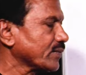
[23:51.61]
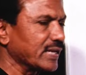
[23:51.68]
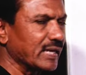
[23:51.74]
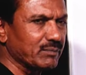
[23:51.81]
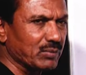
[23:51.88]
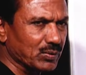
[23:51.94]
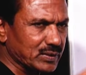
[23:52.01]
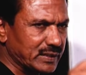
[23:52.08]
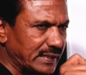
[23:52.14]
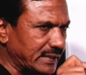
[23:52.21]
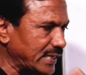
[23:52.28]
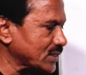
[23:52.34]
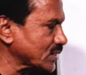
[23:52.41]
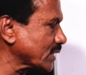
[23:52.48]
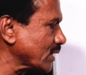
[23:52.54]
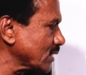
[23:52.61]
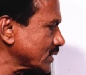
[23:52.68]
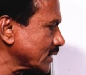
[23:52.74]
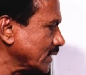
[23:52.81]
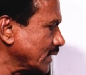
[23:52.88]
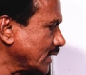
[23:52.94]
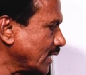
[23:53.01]
about the test
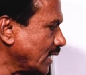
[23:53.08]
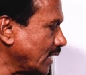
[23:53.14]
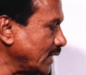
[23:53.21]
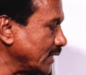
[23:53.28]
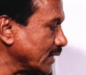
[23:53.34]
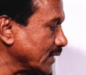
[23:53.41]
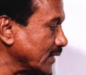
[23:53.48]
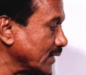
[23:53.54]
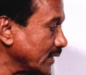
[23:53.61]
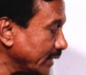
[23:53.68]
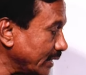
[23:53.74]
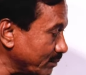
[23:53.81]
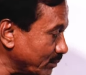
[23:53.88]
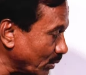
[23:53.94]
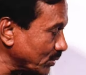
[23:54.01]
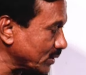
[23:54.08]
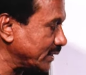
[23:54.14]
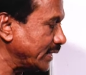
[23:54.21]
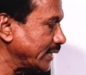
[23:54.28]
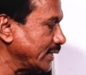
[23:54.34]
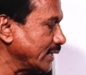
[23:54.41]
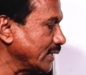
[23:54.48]
cross, and about
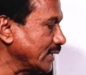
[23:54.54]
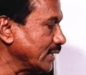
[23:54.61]
the